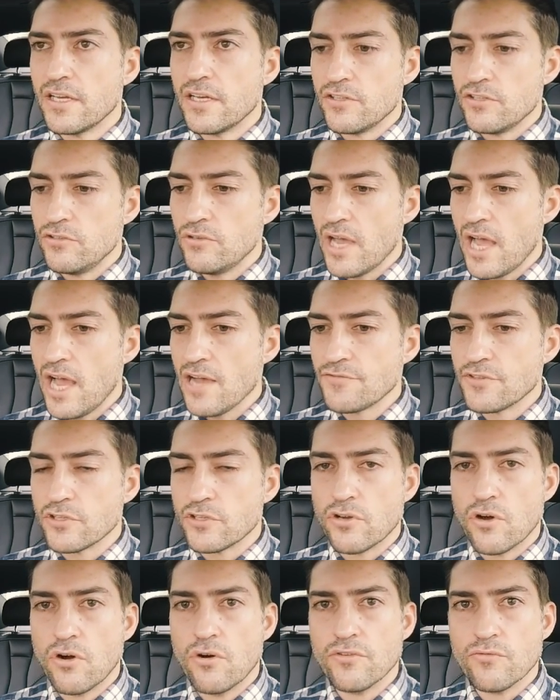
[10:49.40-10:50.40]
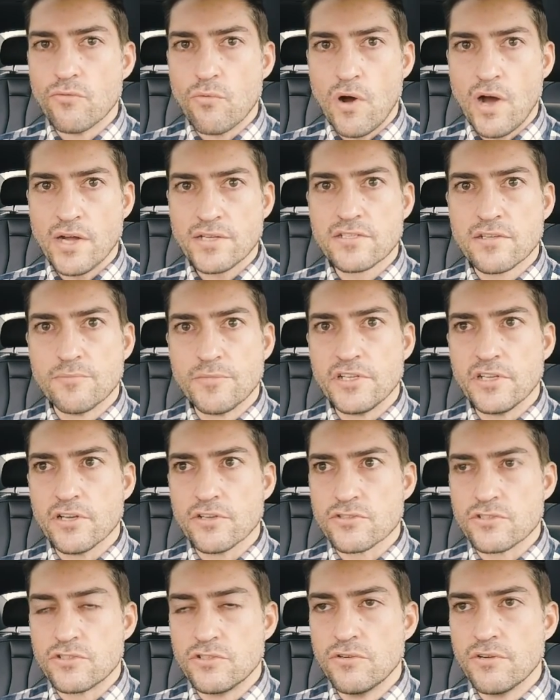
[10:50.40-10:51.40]
you have to go and watch somebody
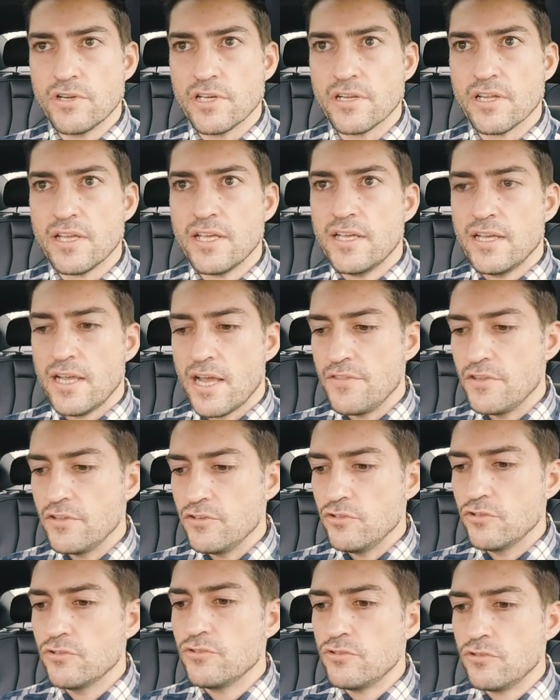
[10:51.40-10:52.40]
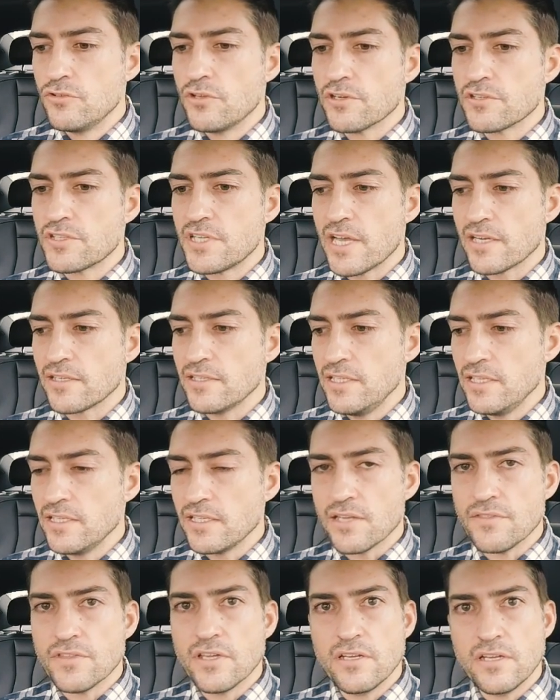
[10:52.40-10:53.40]
else do it and then you do their technique
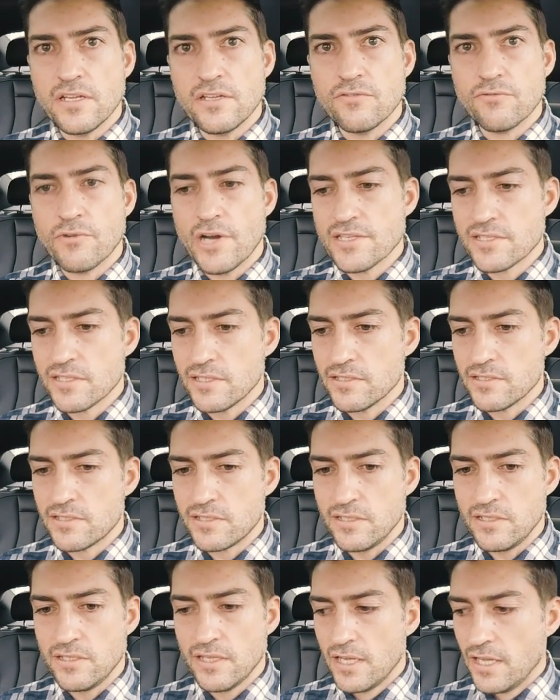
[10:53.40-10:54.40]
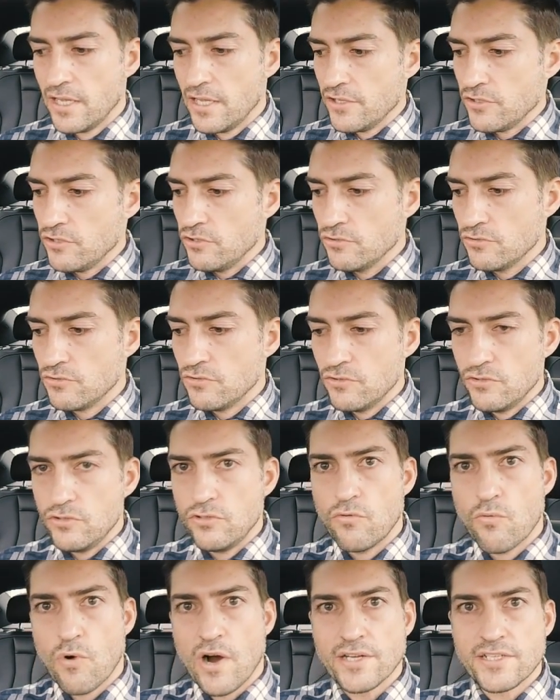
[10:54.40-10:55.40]
and then in residency you
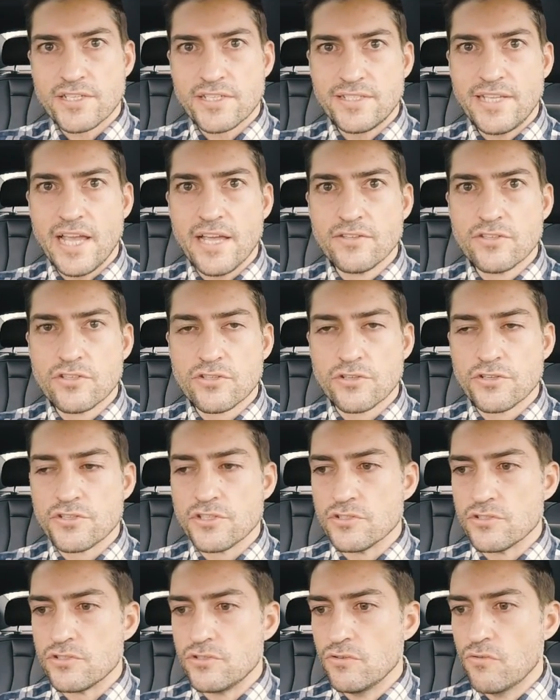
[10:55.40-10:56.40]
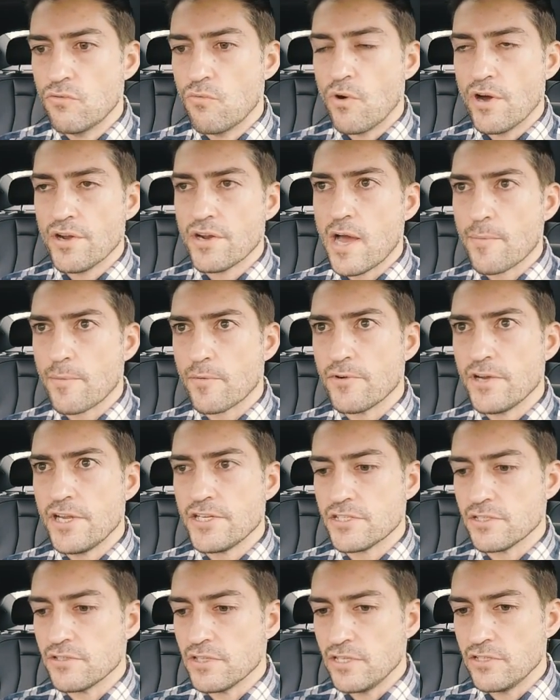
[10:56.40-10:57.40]
you watch 10 surgeons do one
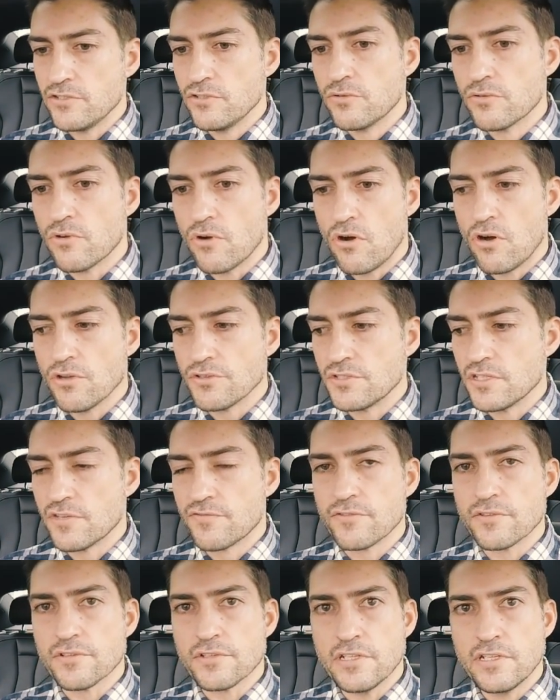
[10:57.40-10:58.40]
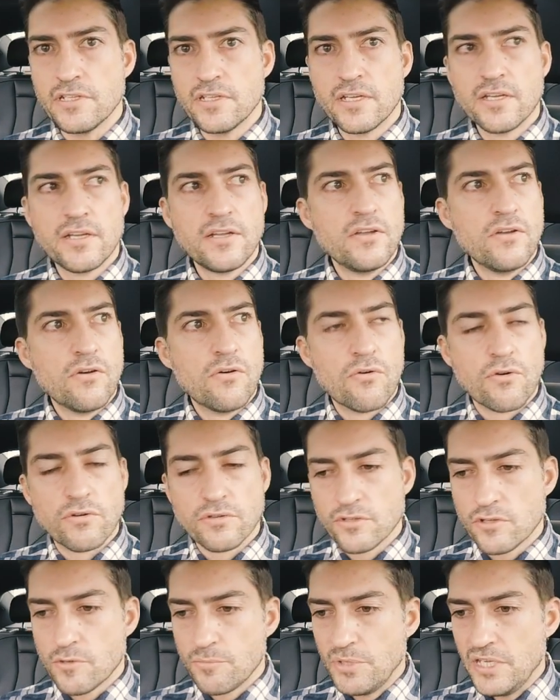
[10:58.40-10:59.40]
operation they do it all differently or
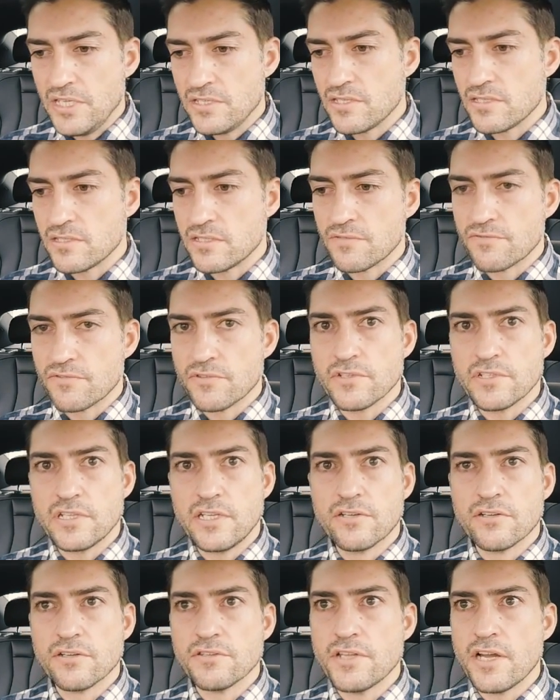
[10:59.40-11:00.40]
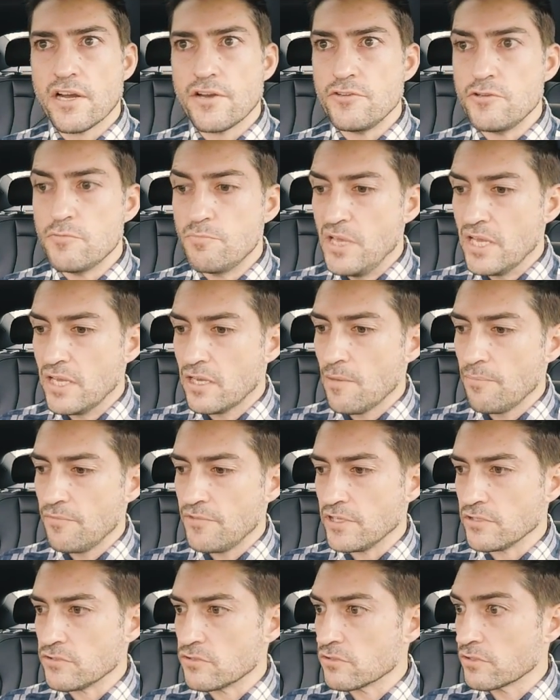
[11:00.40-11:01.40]
little pieces differently here and there and you pick up
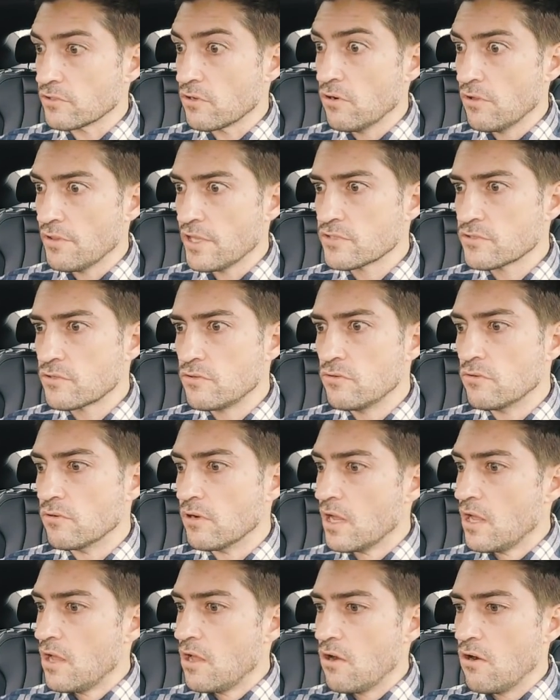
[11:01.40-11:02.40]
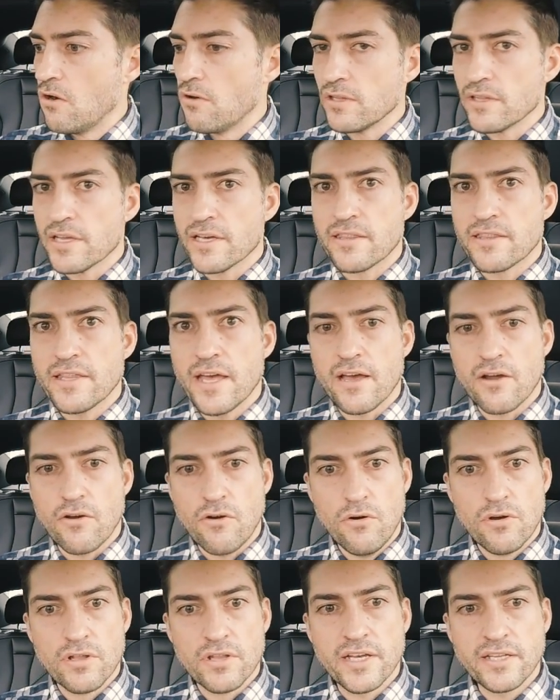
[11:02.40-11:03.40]
things you're like oh that's cool oh i like that
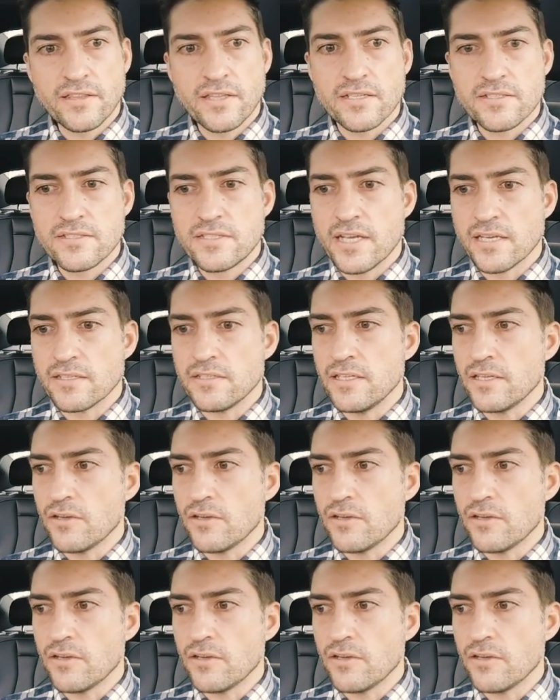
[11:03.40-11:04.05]
oh i like that technique